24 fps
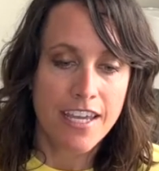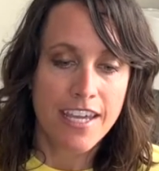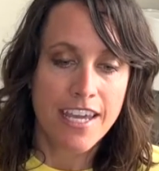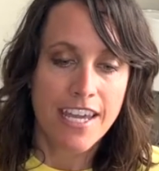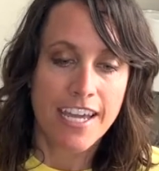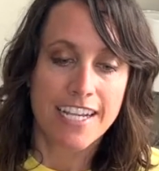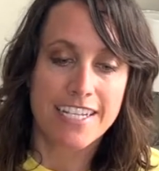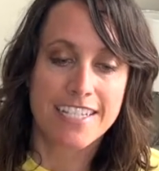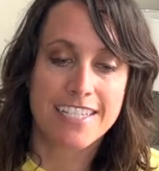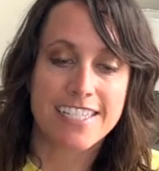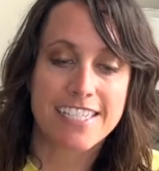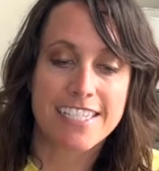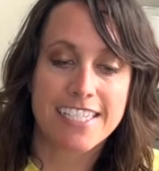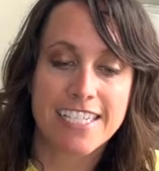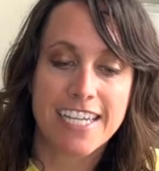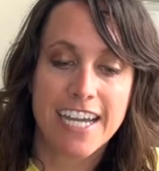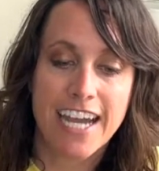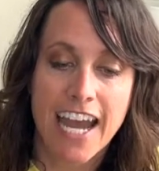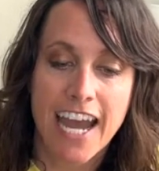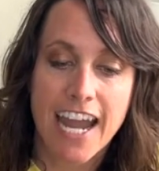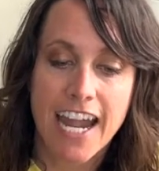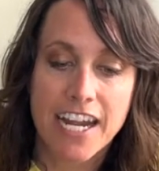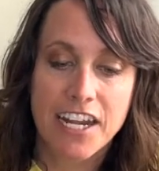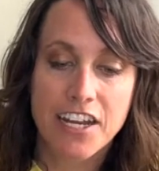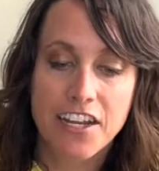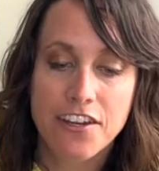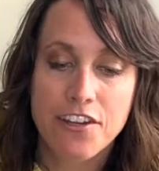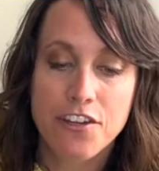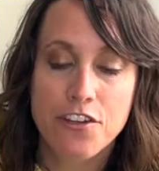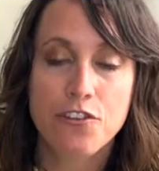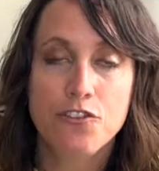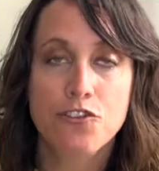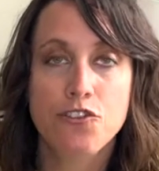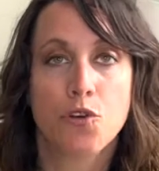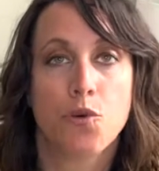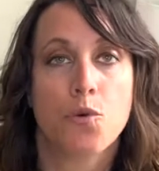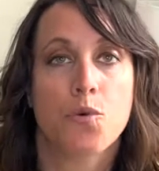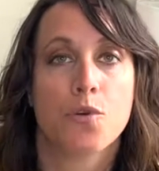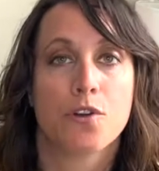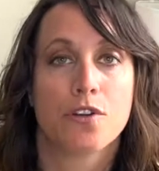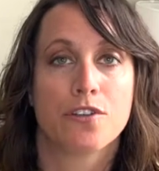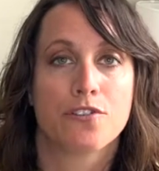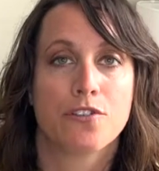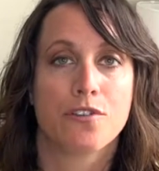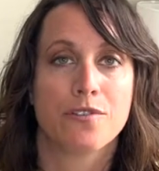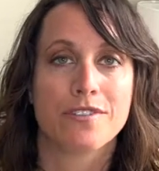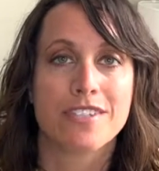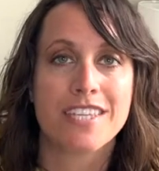It's guiding you
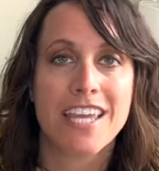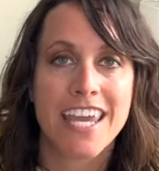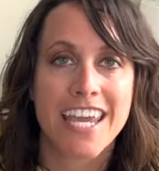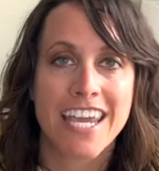towards those